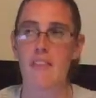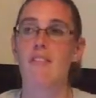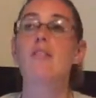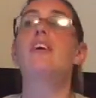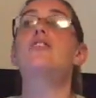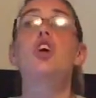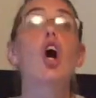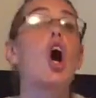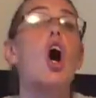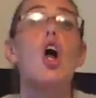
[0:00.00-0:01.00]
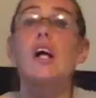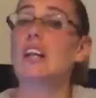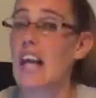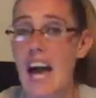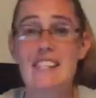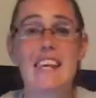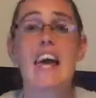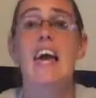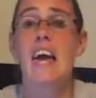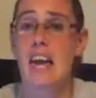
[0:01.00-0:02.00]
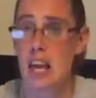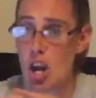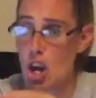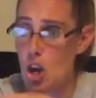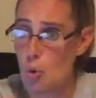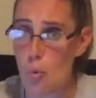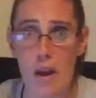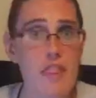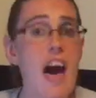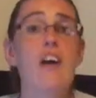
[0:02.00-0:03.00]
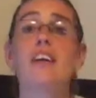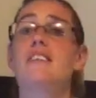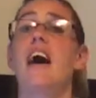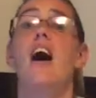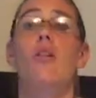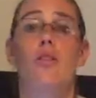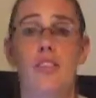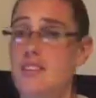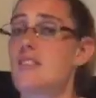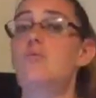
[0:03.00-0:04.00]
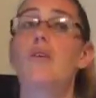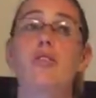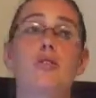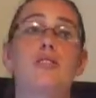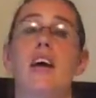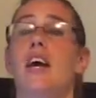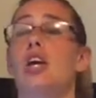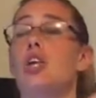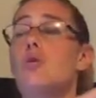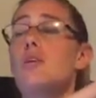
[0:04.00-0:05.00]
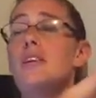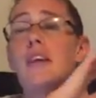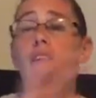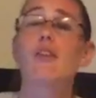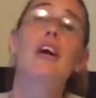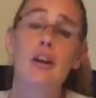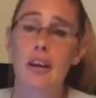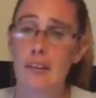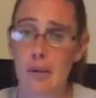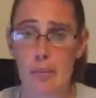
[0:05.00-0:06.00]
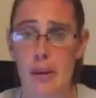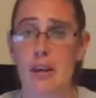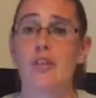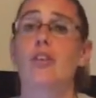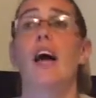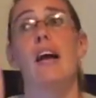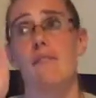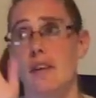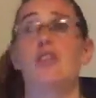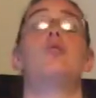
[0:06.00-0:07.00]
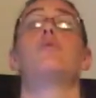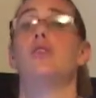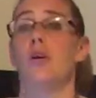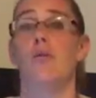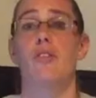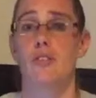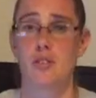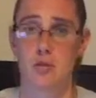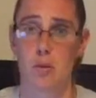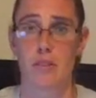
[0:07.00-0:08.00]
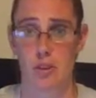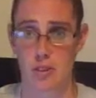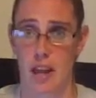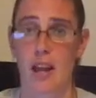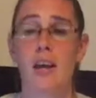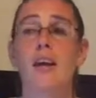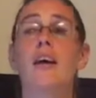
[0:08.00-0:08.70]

And these are all Class A without a doubt, this is what they're saying. You could never hear an EVP in your life and you would know that this is what they're saying.